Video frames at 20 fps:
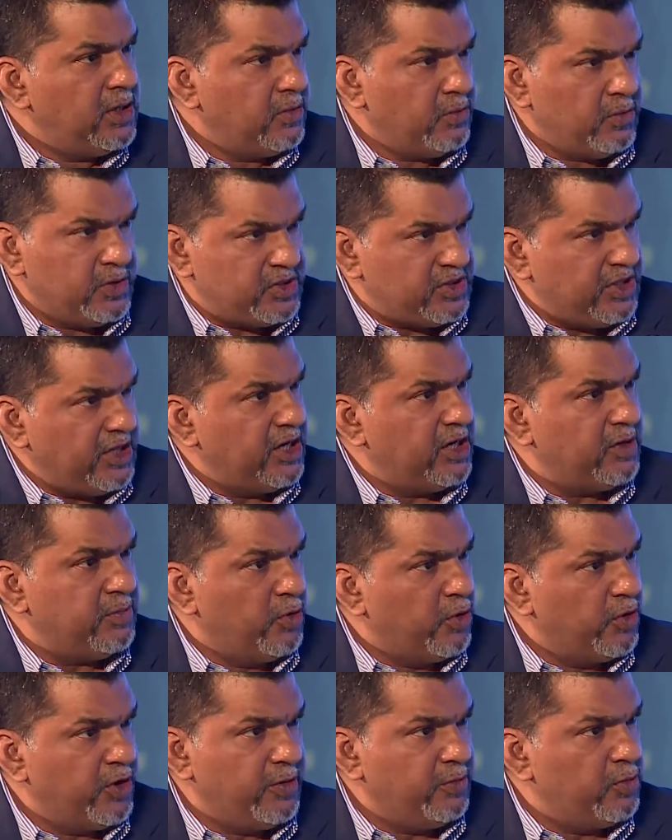We're seeing it
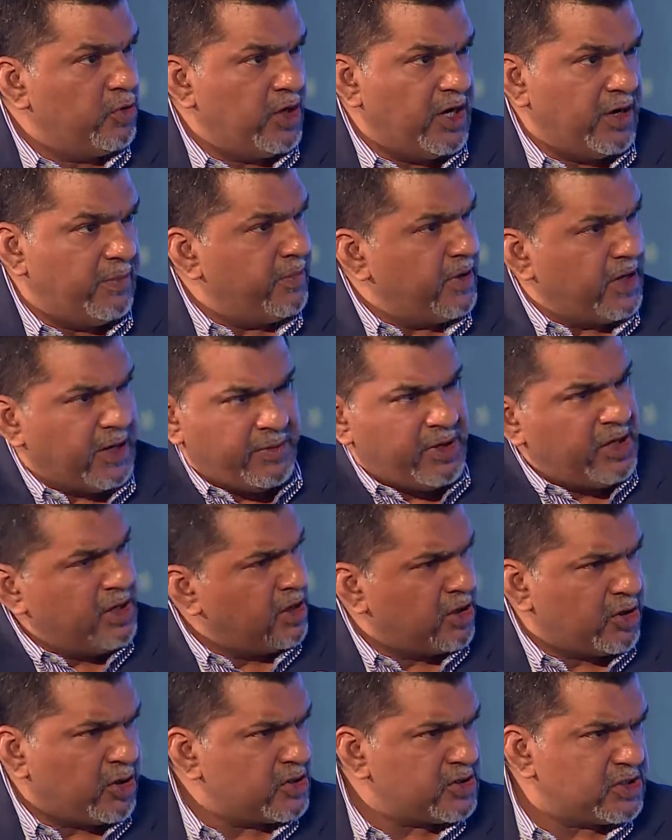more and more happening. I mean,
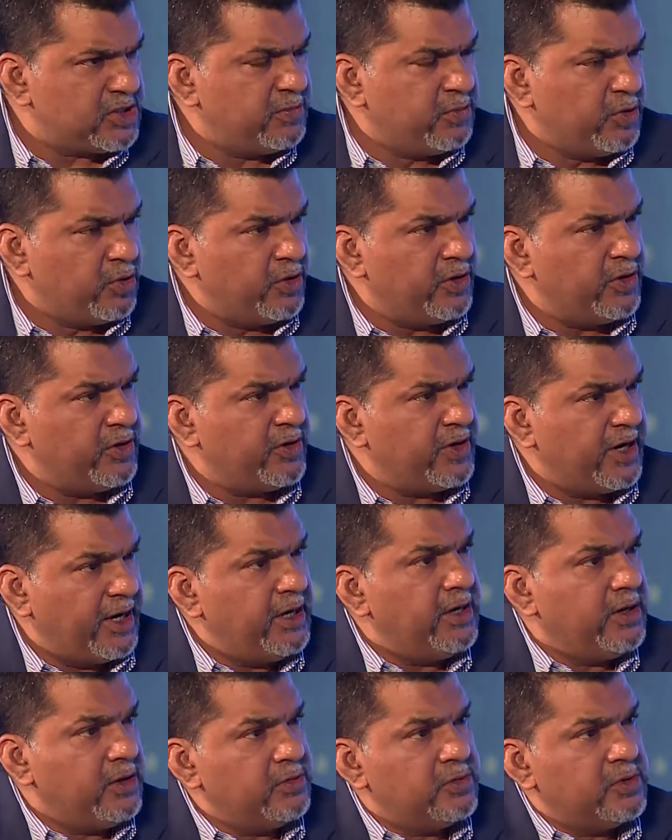across the board, right?
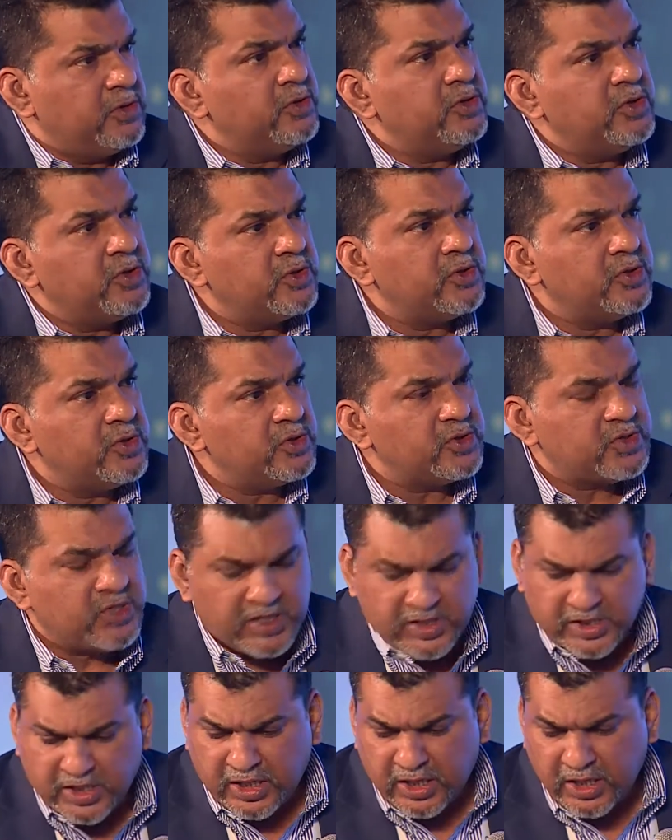You, you, you're
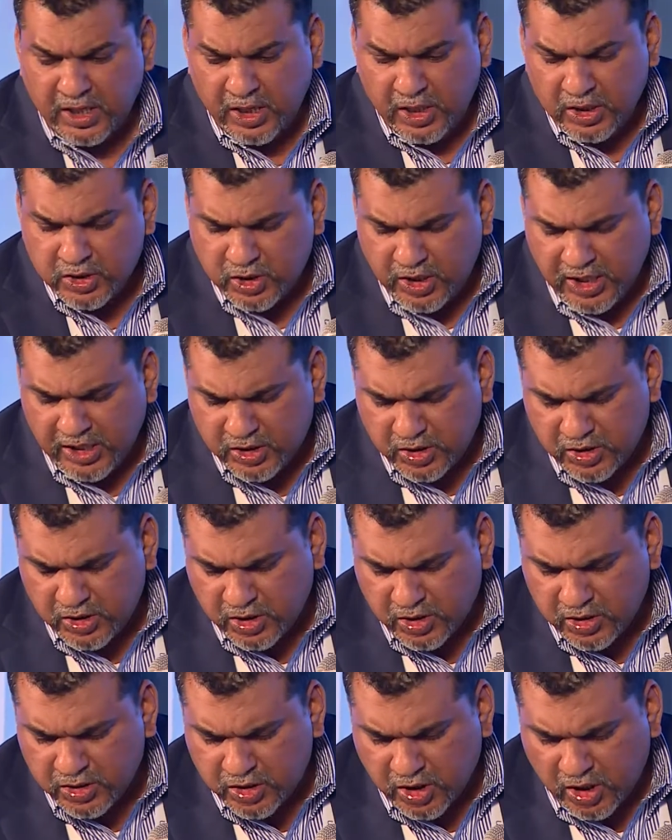seeing that. So that's on the
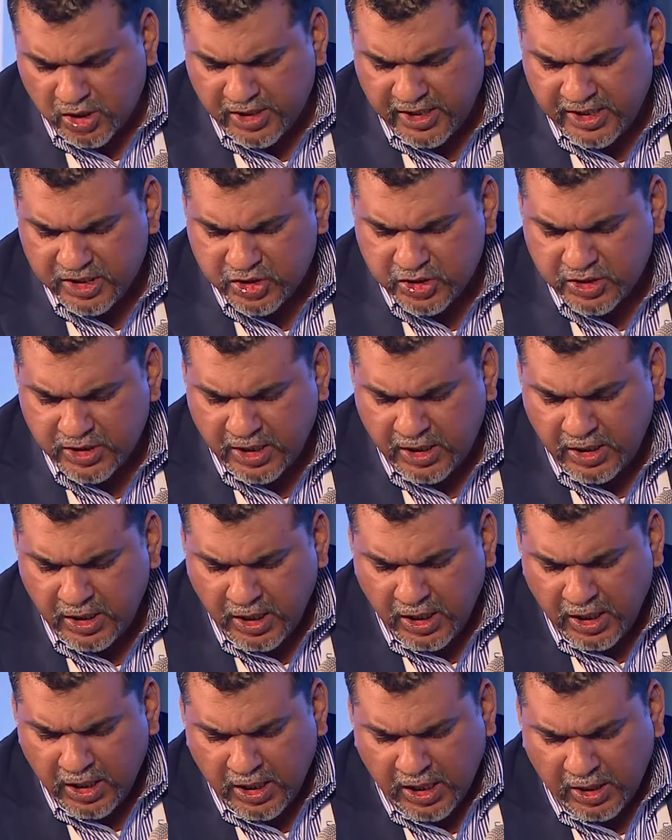consolidation. Then
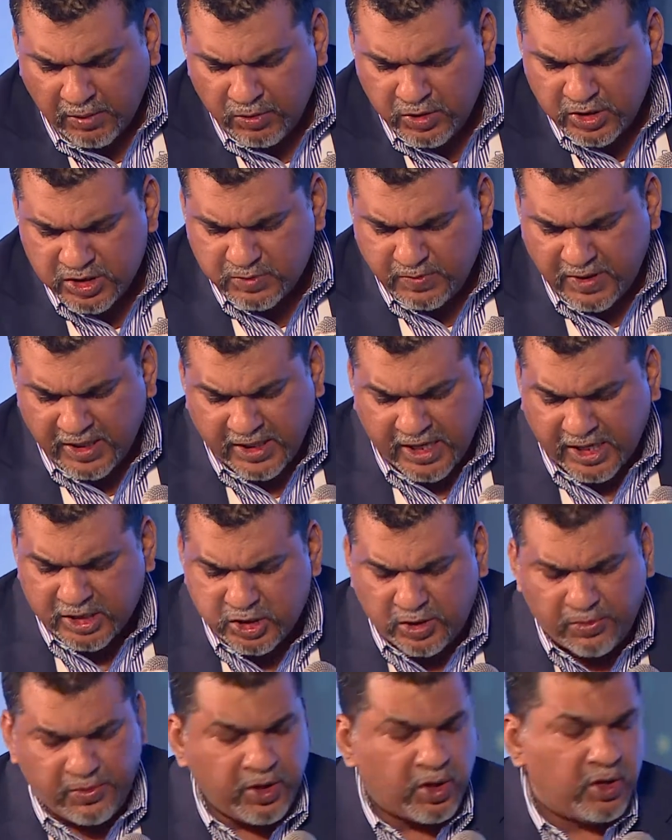I want to spend,
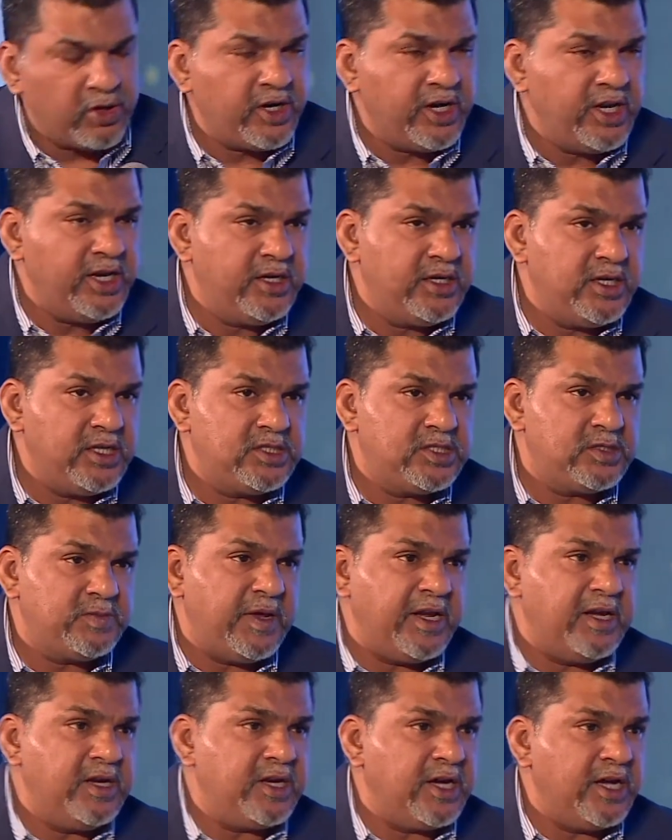actually we already did
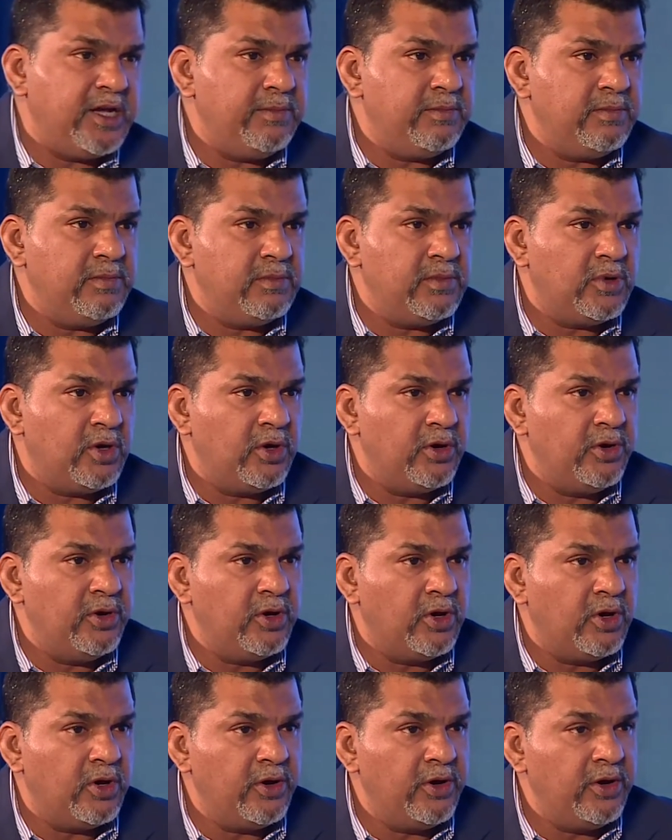spend time on,
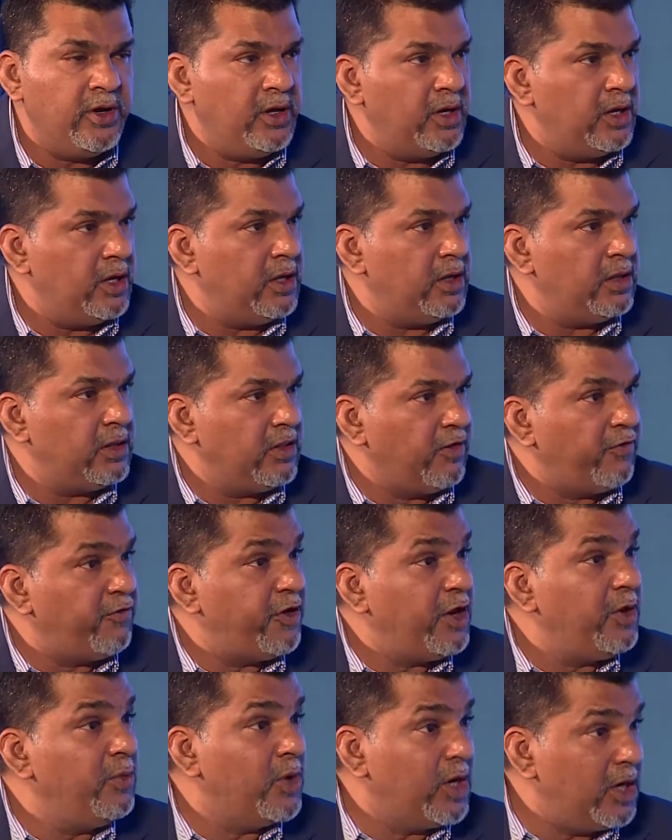on uh, the
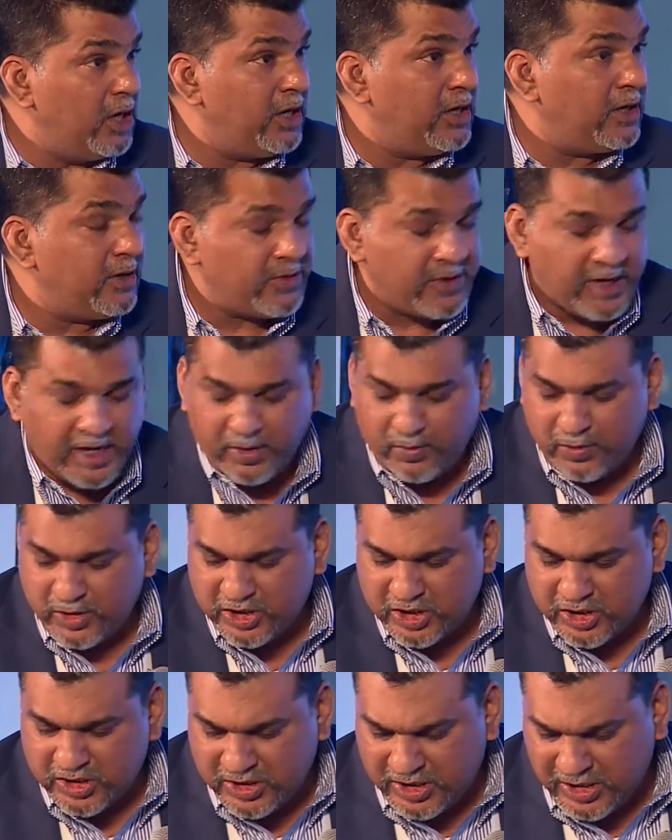free world, right?
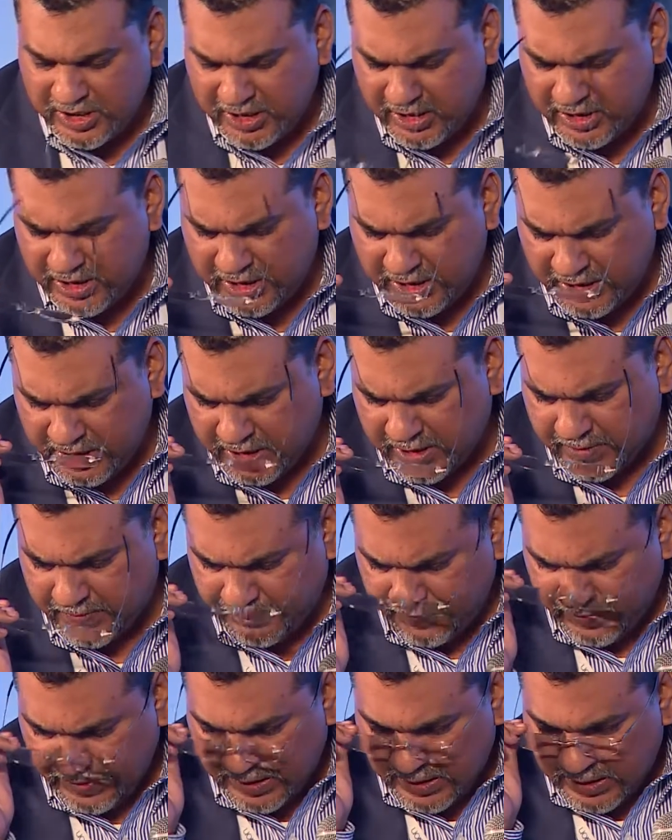Which is the, the, um,
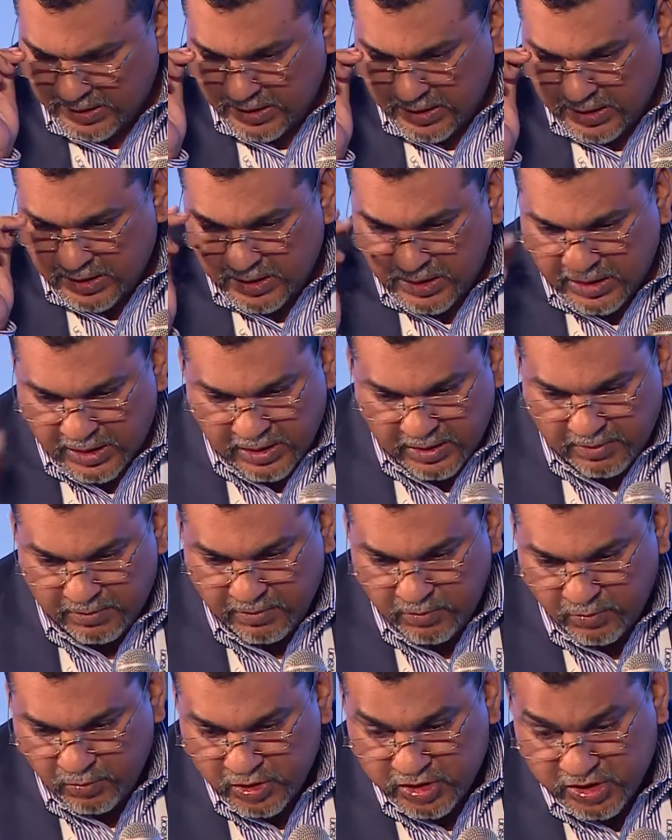um,
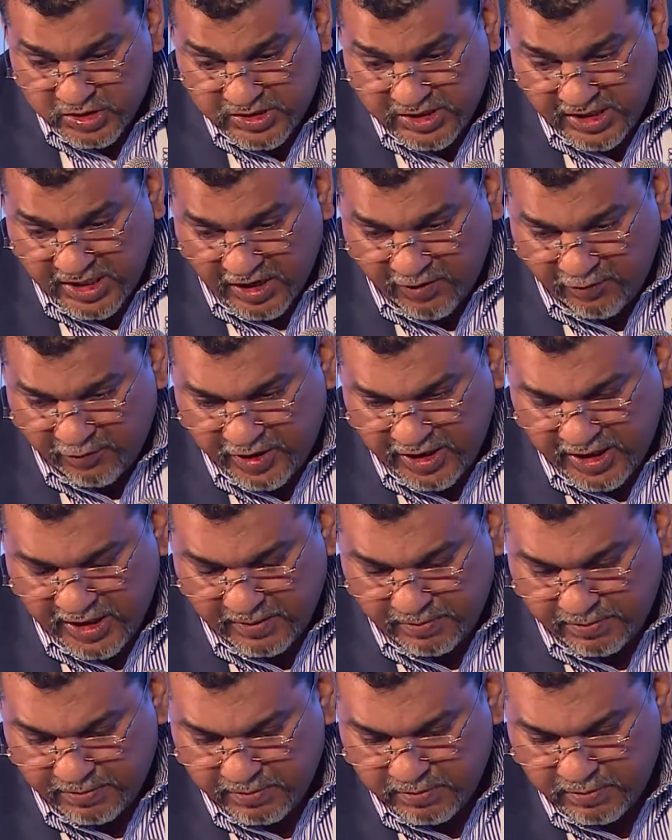which is the
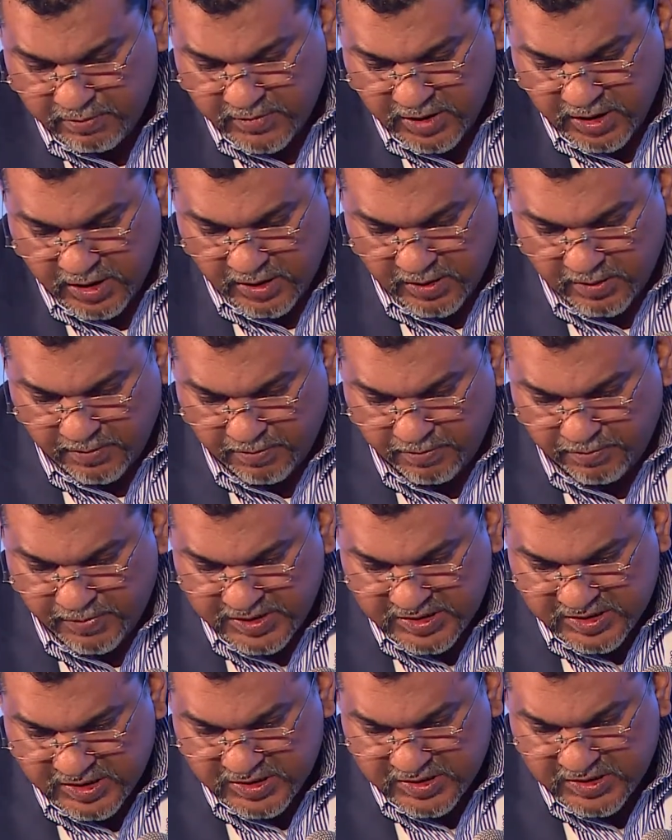FTA uh,
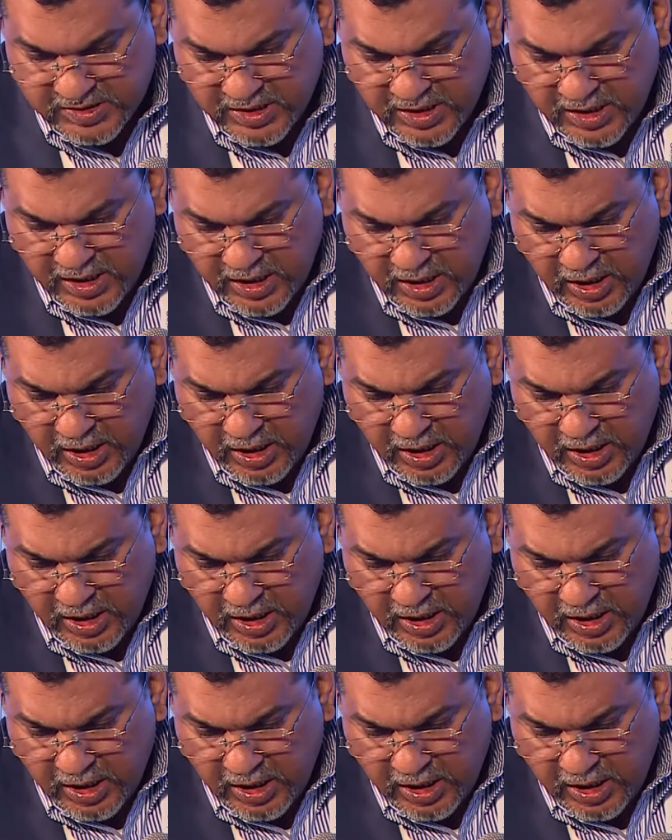business.